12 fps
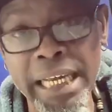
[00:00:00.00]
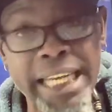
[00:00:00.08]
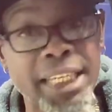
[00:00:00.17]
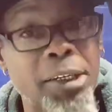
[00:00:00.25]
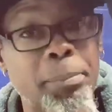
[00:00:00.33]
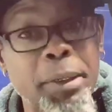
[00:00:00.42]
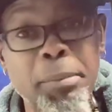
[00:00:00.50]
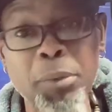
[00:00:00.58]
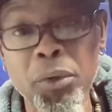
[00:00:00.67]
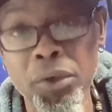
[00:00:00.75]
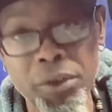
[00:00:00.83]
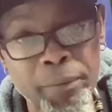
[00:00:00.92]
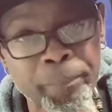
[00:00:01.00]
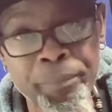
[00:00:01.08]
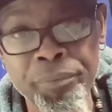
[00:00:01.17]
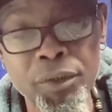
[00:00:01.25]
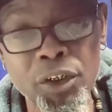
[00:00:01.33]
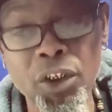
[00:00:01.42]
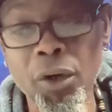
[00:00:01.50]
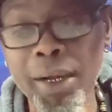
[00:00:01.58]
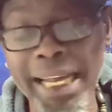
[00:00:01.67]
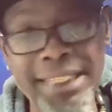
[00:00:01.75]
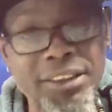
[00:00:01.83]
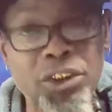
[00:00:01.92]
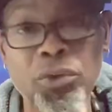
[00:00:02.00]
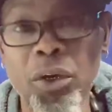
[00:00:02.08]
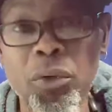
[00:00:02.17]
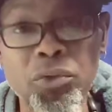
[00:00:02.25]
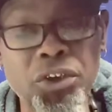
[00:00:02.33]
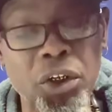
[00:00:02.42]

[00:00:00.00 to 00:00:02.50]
And it could be more, you know, as he grows.